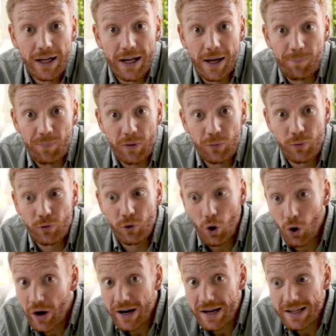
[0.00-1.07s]
Um, if you've
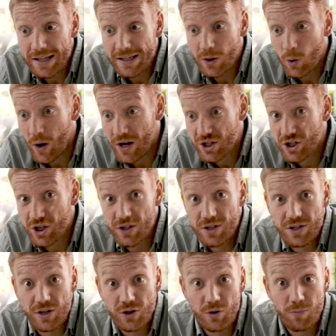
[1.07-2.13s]
got any
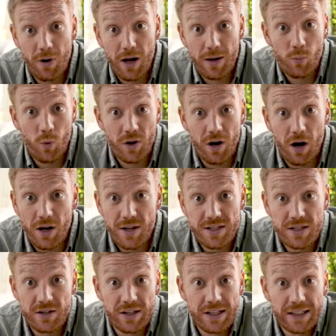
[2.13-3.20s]
questions that you might want
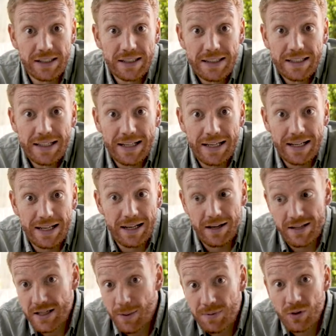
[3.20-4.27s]
answering
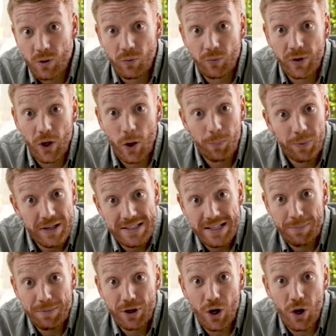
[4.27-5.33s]
in a subsequent video, please
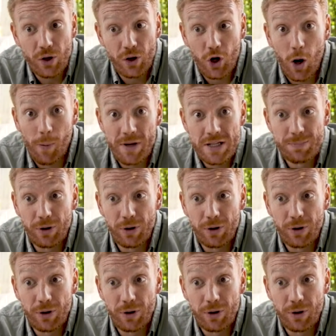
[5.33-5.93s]
let me know in the comments